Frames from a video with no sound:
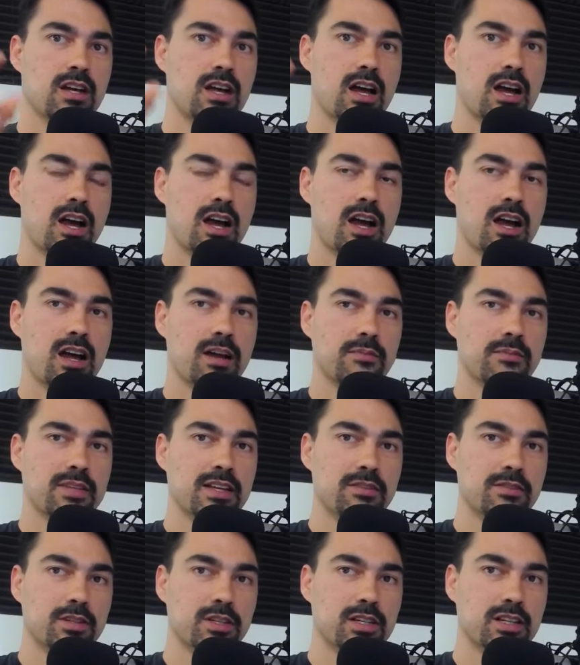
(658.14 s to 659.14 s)
I'm
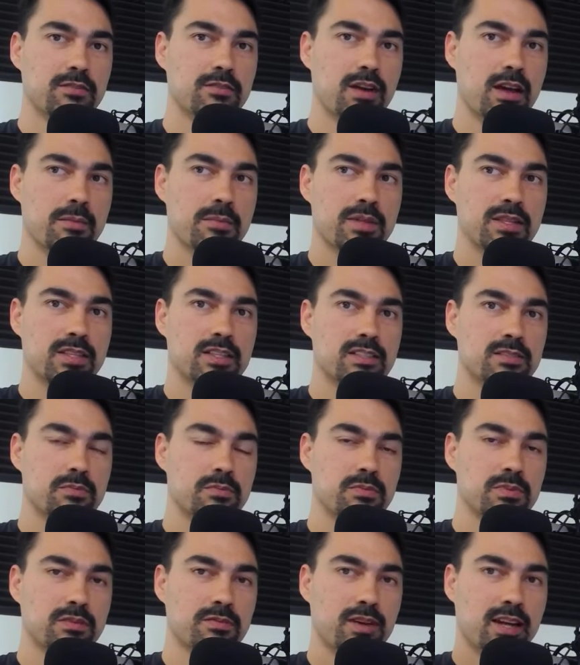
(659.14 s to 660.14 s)
never if I'm in this
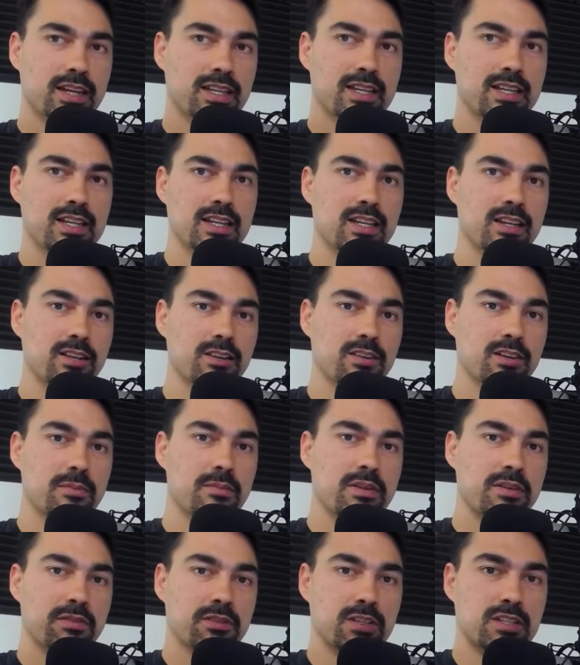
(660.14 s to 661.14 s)
if I get here, I'm
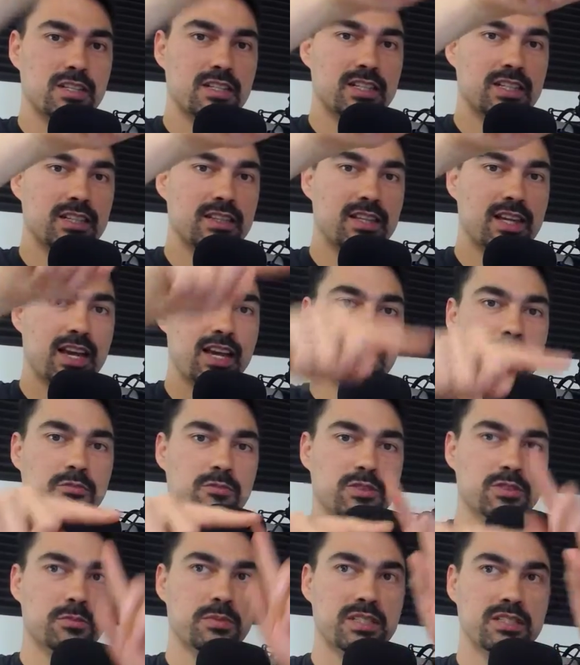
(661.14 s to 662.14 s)
never gonna need that,
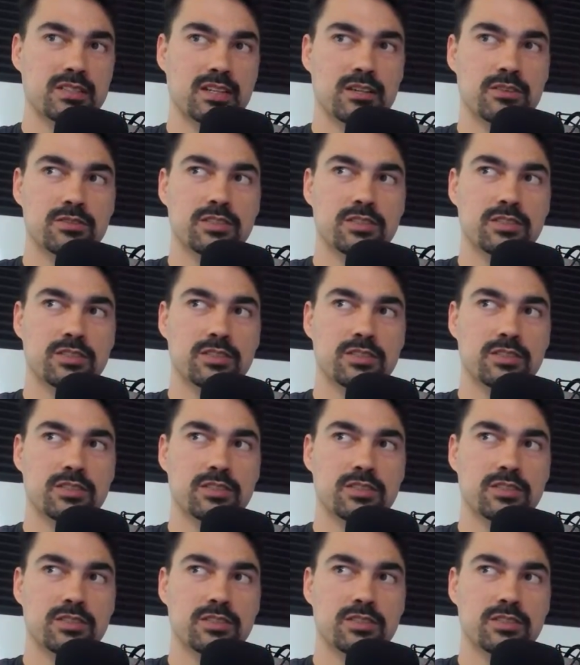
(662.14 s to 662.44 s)
which means I don't